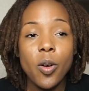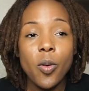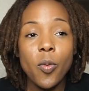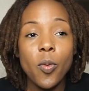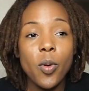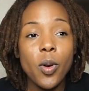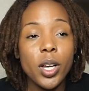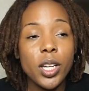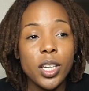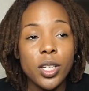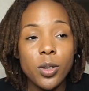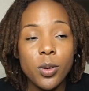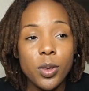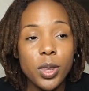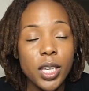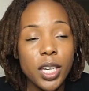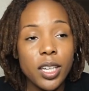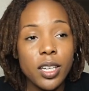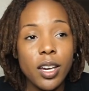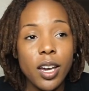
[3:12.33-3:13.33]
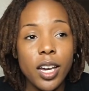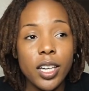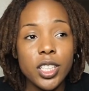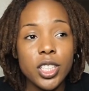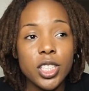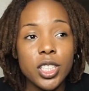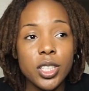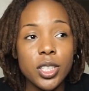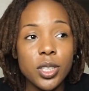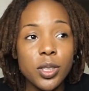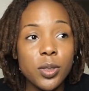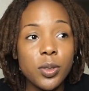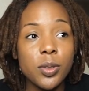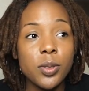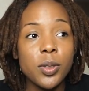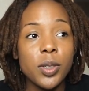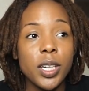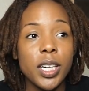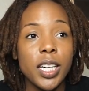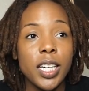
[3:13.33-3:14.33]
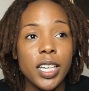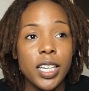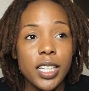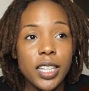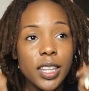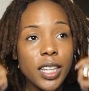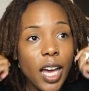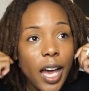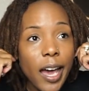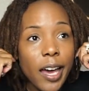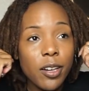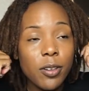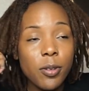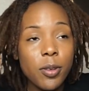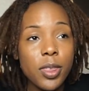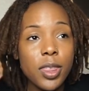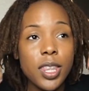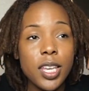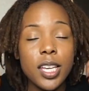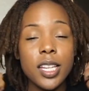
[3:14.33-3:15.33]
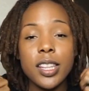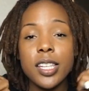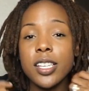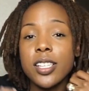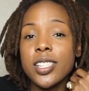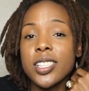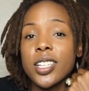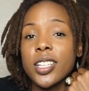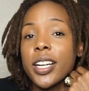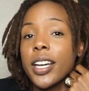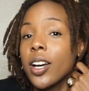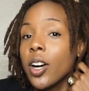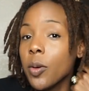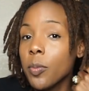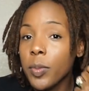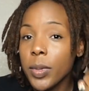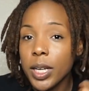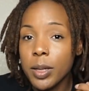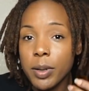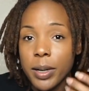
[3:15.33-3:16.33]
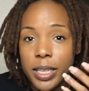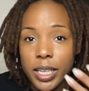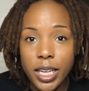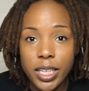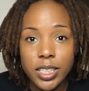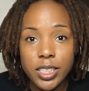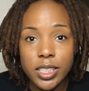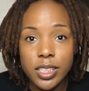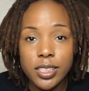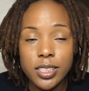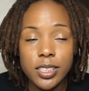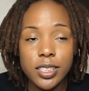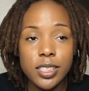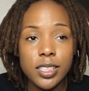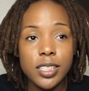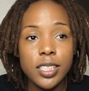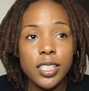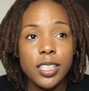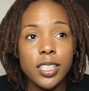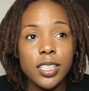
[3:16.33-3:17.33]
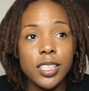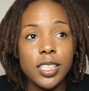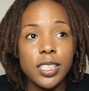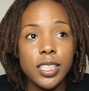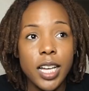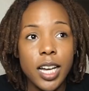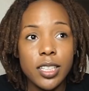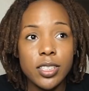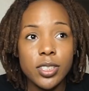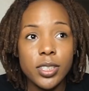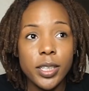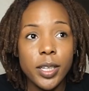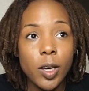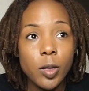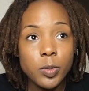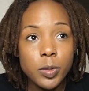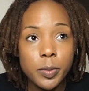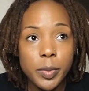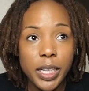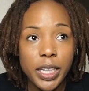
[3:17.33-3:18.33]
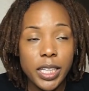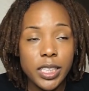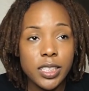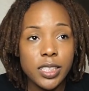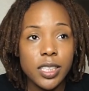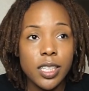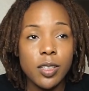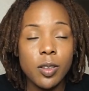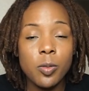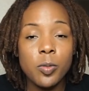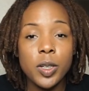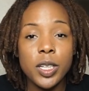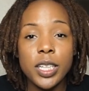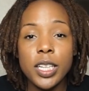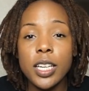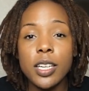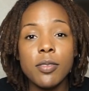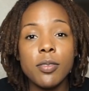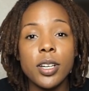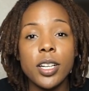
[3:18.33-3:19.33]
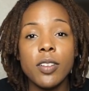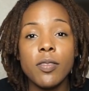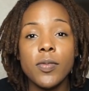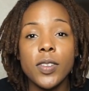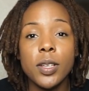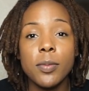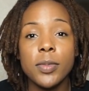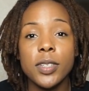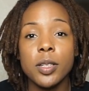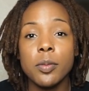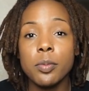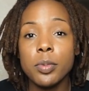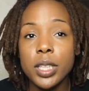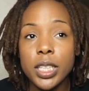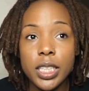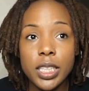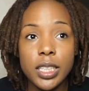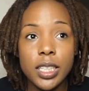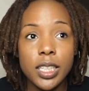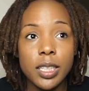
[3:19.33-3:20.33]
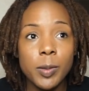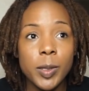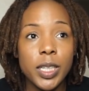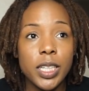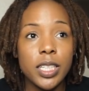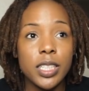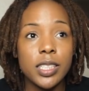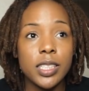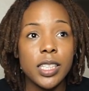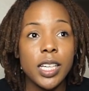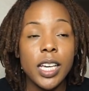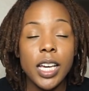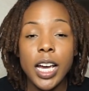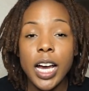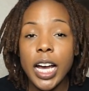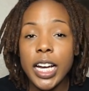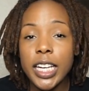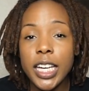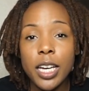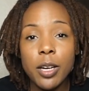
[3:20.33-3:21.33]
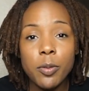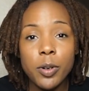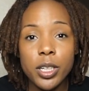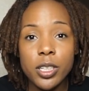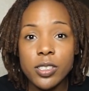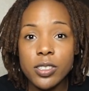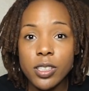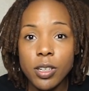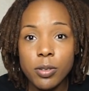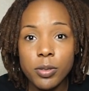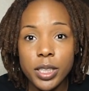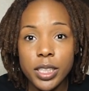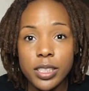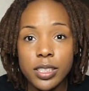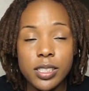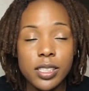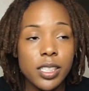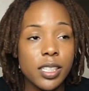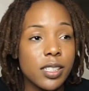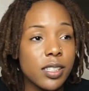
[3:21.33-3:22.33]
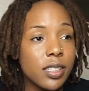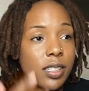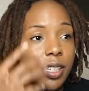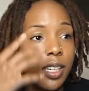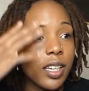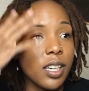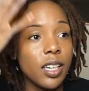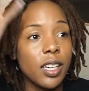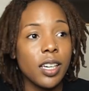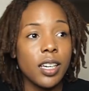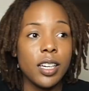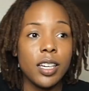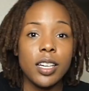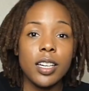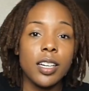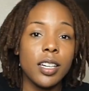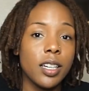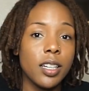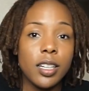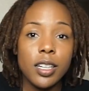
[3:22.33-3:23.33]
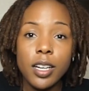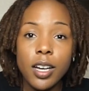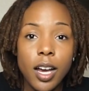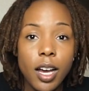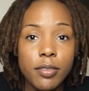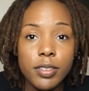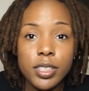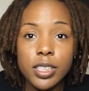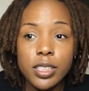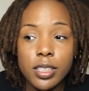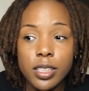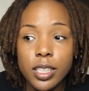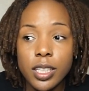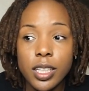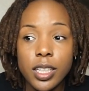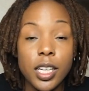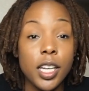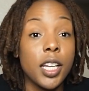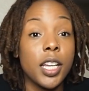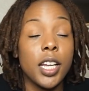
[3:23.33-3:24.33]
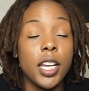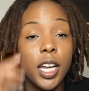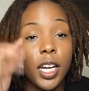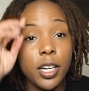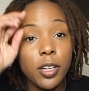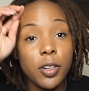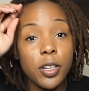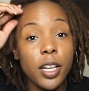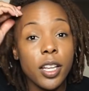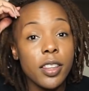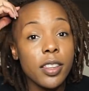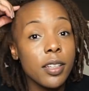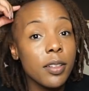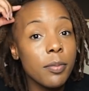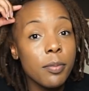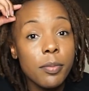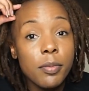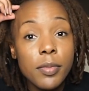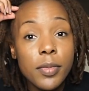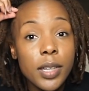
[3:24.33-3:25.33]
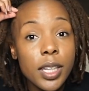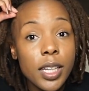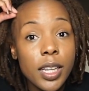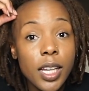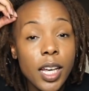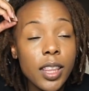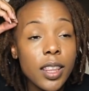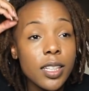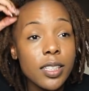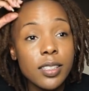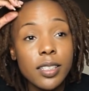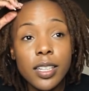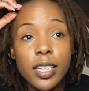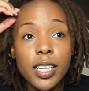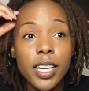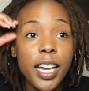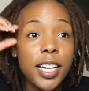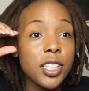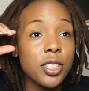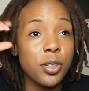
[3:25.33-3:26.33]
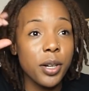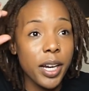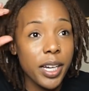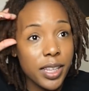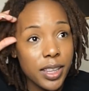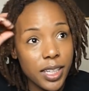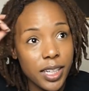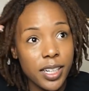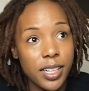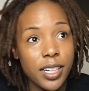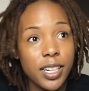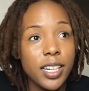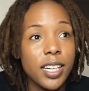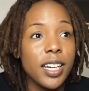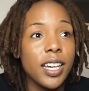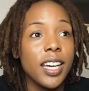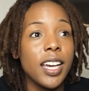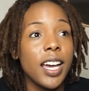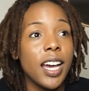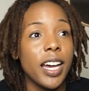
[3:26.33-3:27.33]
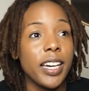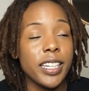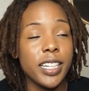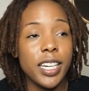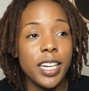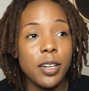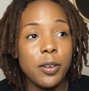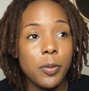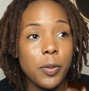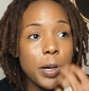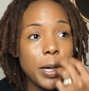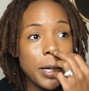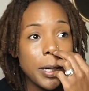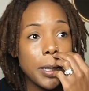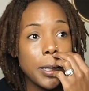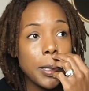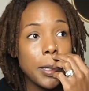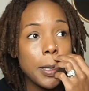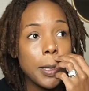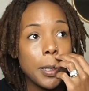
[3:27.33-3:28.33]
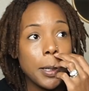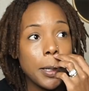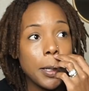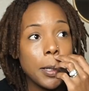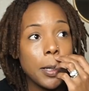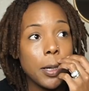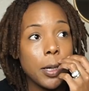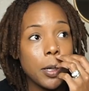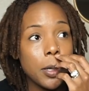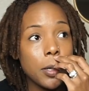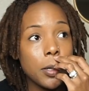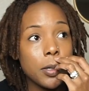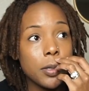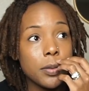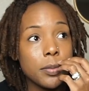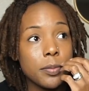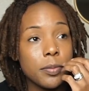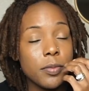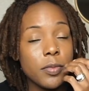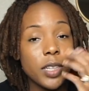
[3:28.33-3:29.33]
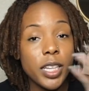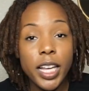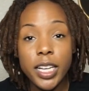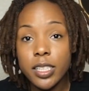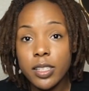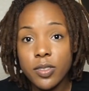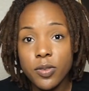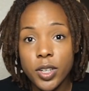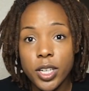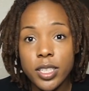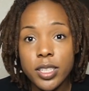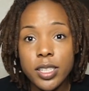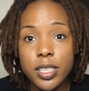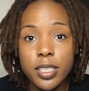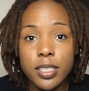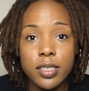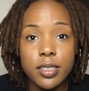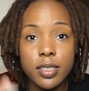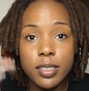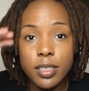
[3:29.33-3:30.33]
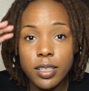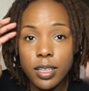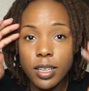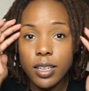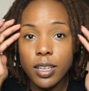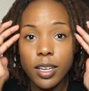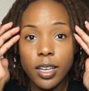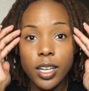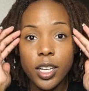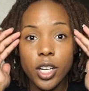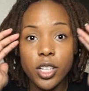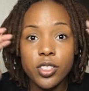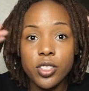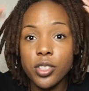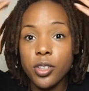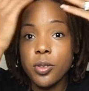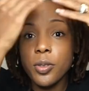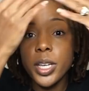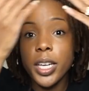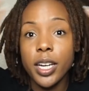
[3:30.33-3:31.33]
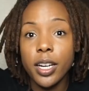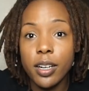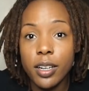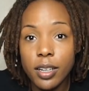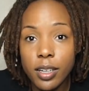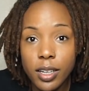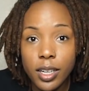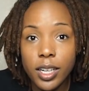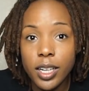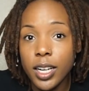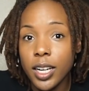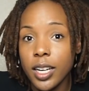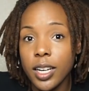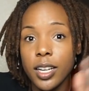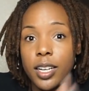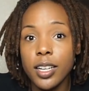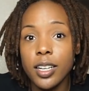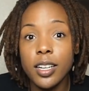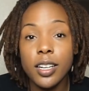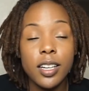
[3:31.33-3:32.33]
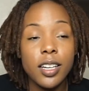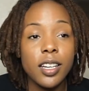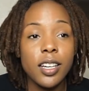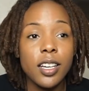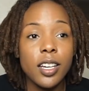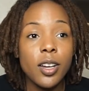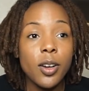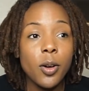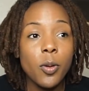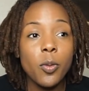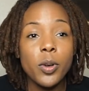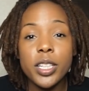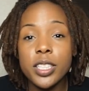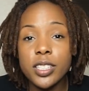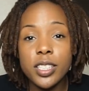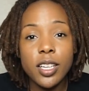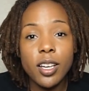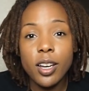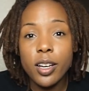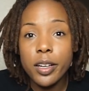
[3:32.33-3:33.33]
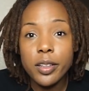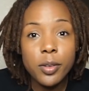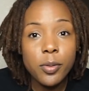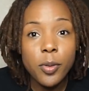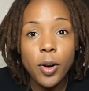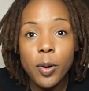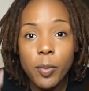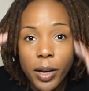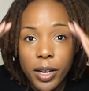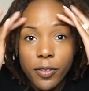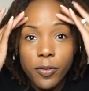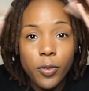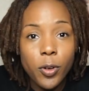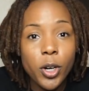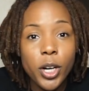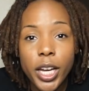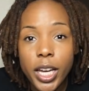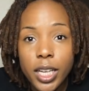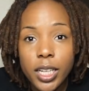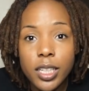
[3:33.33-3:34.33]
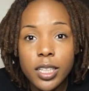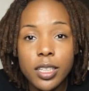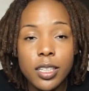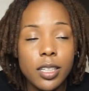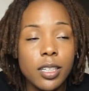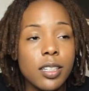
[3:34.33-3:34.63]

What do you think I should do? I don't think these are helping my edges the locs are helping my edges. I don't want to get rid of them completely because I can't wear sew-ins because obviously ain't gonna nothing, nothing's gonna catch right there. I can't wear um, lace fronts because there's no hair and what is it gonna glue on my forehead?